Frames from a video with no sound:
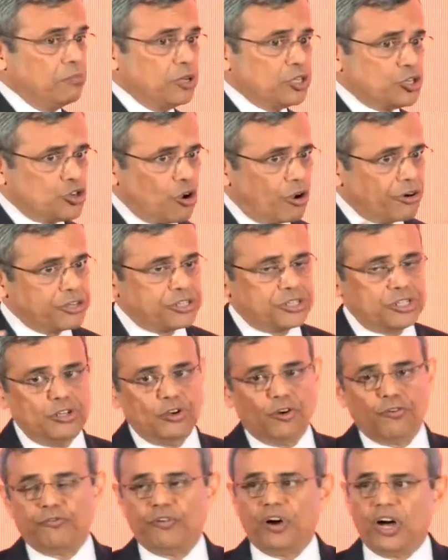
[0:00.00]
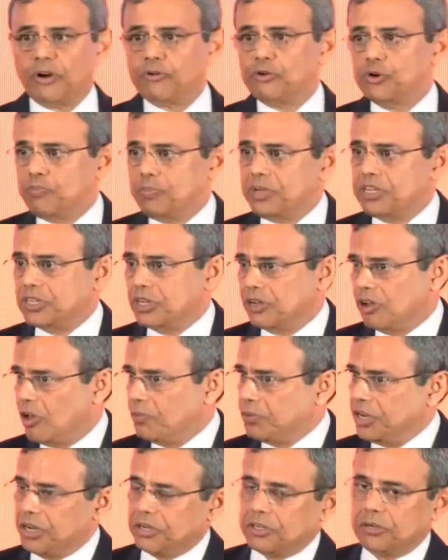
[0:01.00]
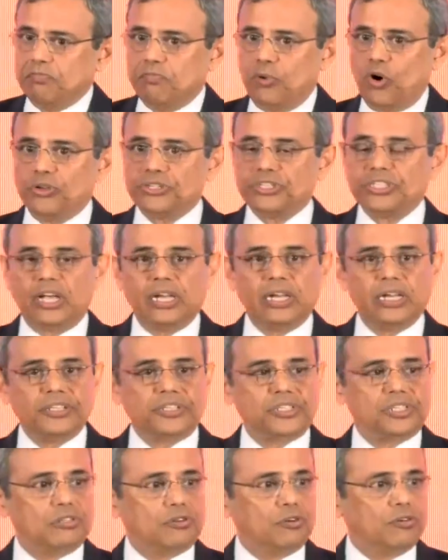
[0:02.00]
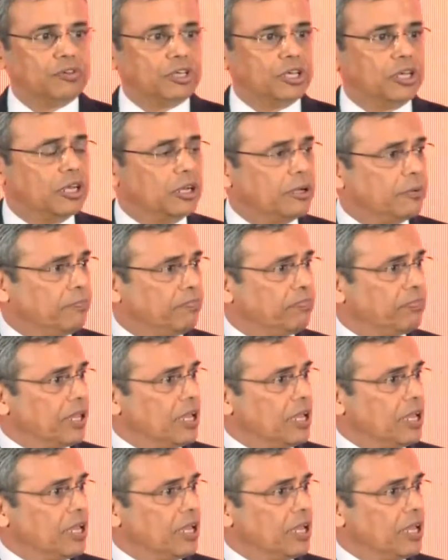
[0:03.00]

Majority of our rupee-denominated bonds are listed over here.